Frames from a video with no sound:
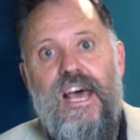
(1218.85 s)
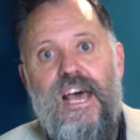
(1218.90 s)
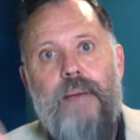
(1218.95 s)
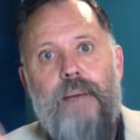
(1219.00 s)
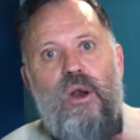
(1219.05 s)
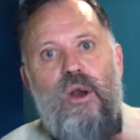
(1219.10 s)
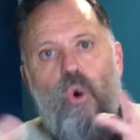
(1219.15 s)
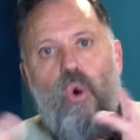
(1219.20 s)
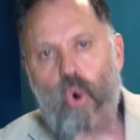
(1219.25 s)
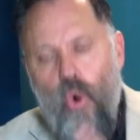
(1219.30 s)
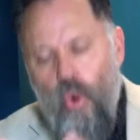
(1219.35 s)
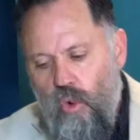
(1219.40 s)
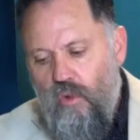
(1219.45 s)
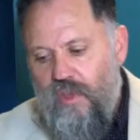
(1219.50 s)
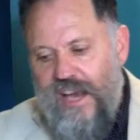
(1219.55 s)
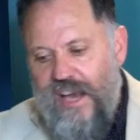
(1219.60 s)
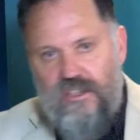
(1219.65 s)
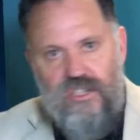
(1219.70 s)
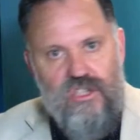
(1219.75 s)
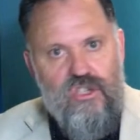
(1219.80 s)
But all
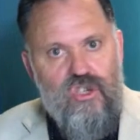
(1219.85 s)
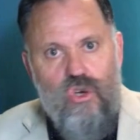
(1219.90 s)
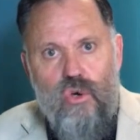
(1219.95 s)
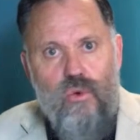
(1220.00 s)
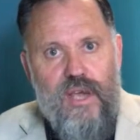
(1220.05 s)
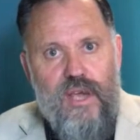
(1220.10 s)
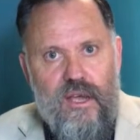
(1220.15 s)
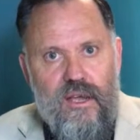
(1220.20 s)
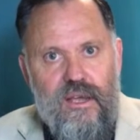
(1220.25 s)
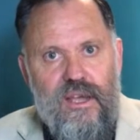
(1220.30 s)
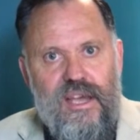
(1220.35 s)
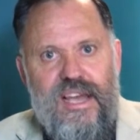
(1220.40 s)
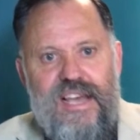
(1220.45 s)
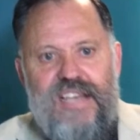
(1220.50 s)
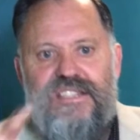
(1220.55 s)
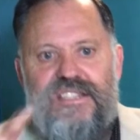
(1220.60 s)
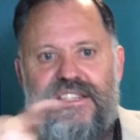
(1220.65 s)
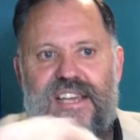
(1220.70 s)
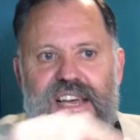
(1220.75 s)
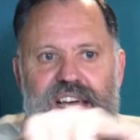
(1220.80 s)
that's doing
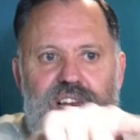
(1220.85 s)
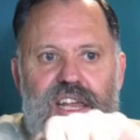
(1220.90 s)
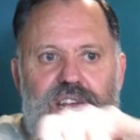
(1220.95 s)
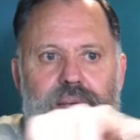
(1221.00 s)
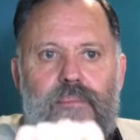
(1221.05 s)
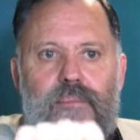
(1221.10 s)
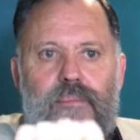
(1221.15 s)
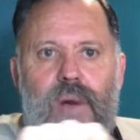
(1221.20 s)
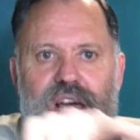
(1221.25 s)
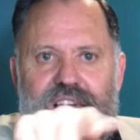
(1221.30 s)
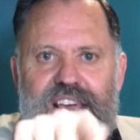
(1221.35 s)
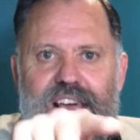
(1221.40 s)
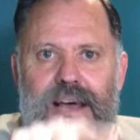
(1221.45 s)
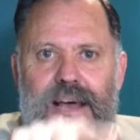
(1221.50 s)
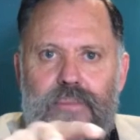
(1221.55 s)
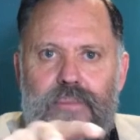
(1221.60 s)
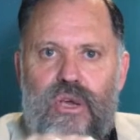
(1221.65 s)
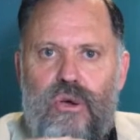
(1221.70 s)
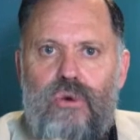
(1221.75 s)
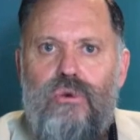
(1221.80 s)
is telling my
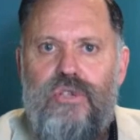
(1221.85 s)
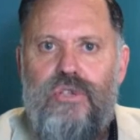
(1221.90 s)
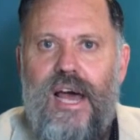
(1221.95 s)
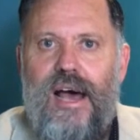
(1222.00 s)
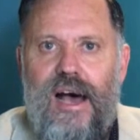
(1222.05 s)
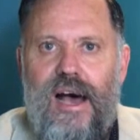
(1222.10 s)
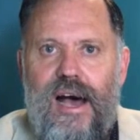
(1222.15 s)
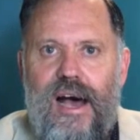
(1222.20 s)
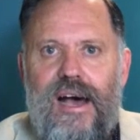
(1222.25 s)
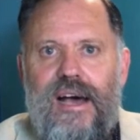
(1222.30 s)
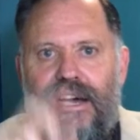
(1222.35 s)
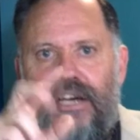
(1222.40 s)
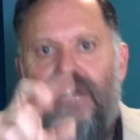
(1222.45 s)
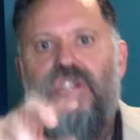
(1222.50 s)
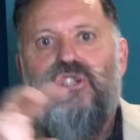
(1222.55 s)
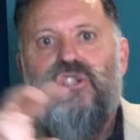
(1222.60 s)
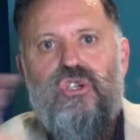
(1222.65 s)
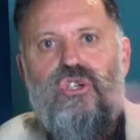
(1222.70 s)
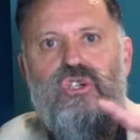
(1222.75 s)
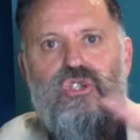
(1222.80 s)
computer
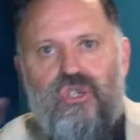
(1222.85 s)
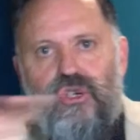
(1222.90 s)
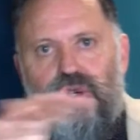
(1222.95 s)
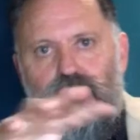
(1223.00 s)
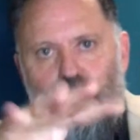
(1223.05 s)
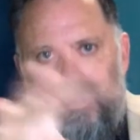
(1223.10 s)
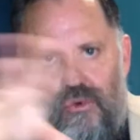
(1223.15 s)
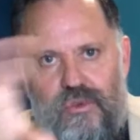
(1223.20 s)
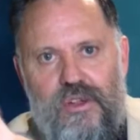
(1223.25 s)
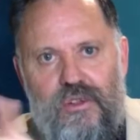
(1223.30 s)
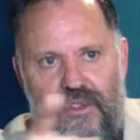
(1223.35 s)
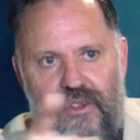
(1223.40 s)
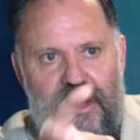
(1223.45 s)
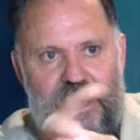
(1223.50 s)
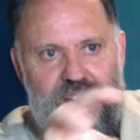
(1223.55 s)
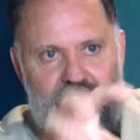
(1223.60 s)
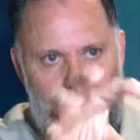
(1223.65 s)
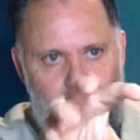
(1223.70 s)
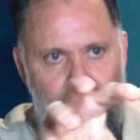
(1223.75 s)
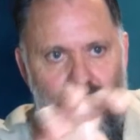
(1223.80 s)
to do the thing,